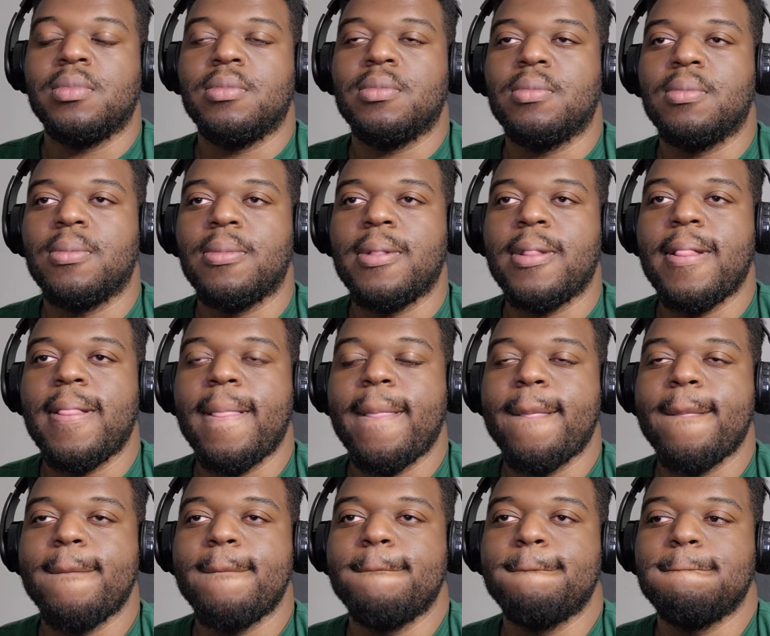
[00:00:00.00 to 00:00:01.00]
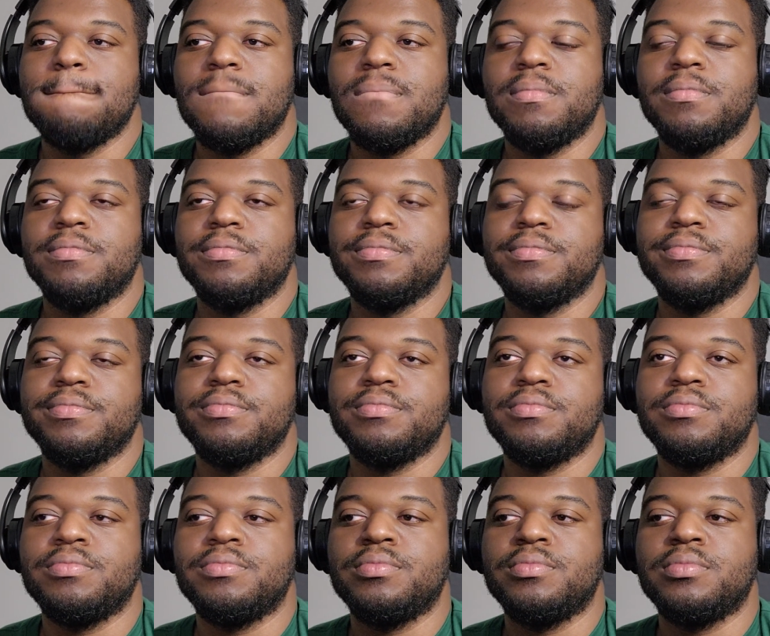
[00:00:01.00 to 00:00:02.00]

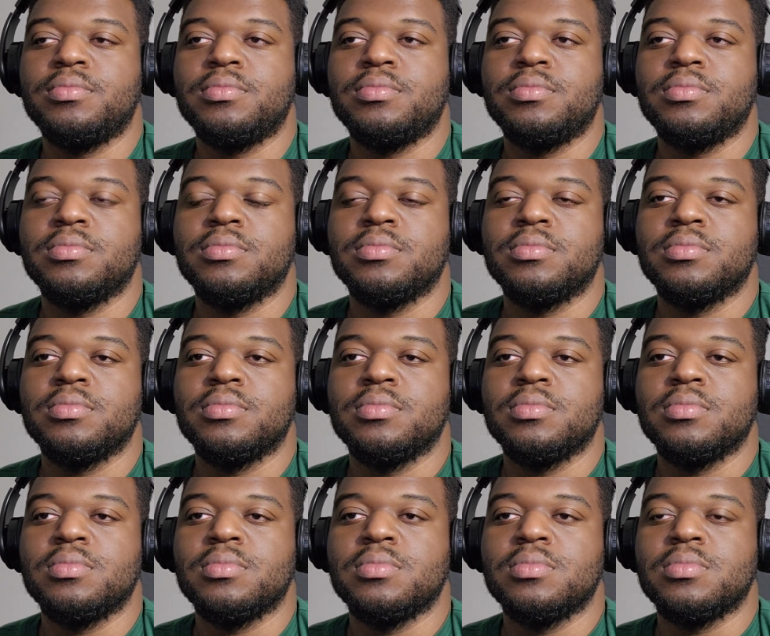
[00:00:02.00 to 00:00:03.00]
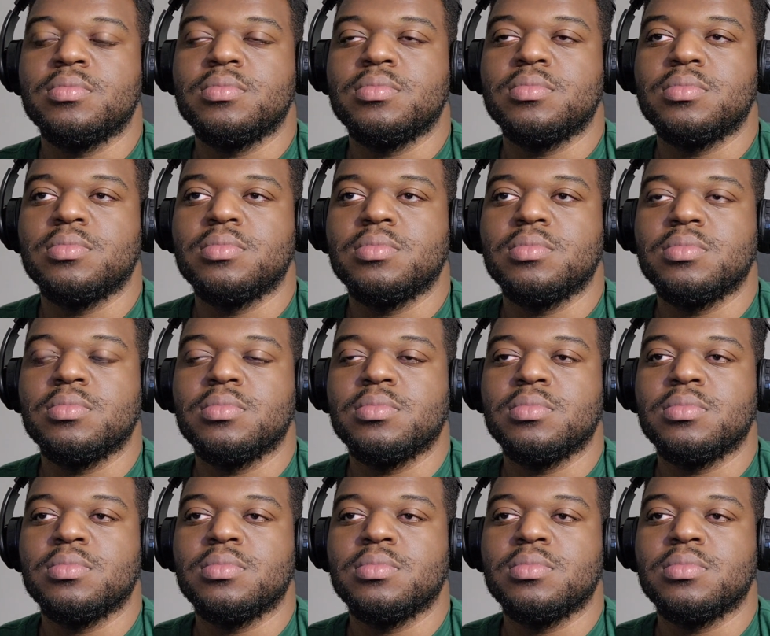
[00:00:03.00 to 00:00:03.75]
Nobody speaks.